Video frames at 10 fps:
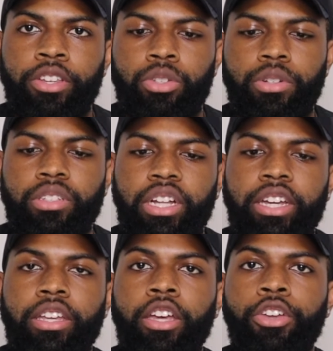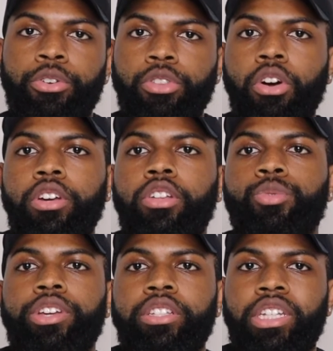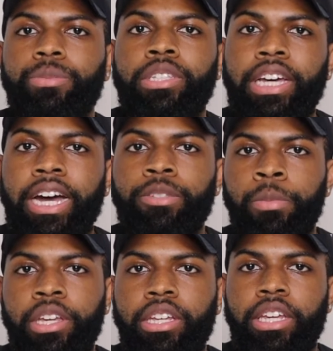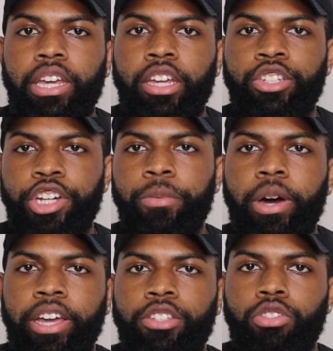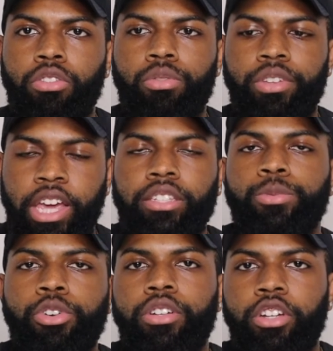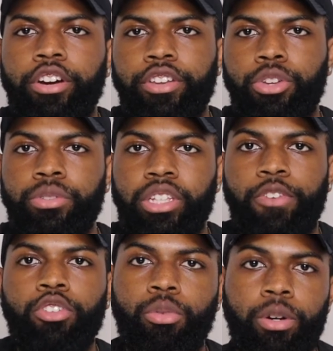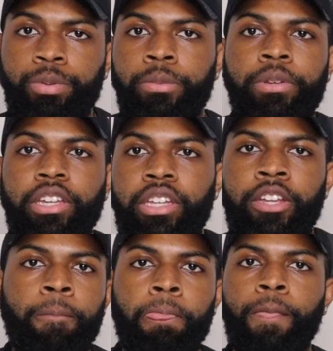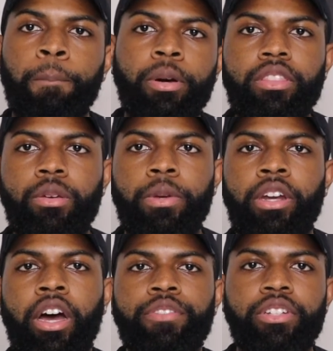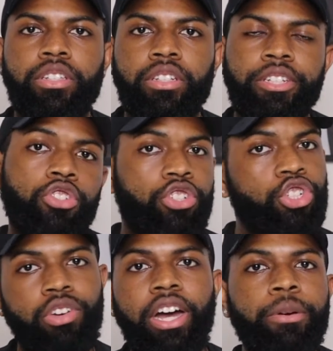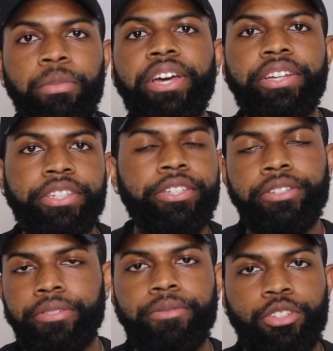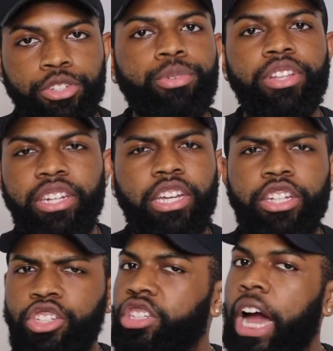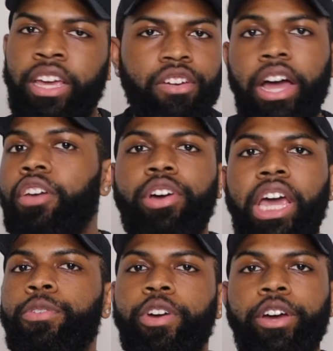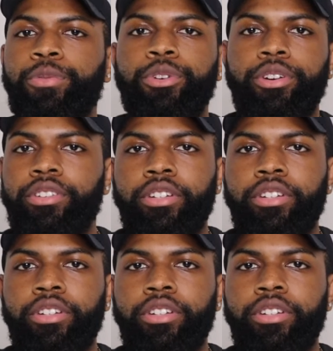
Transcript: So it's like, you're the only other rookie team besides me and Jeremiah. So yes, I'm going to target you and say, if you don't want to put me in, put them in, obviously. She tried her best. She really did. I give her A for effort.